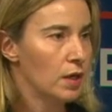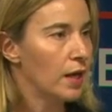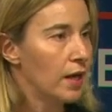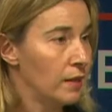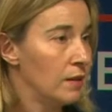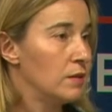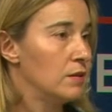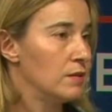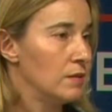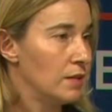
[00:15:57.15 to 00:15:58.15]
and
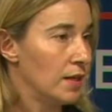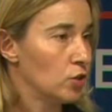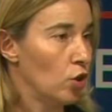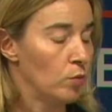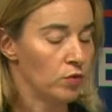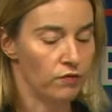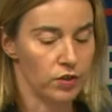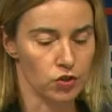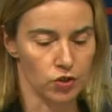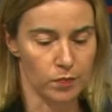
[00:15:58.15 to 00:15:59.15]
that common
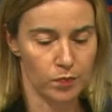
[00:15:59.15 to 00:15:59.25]
vision.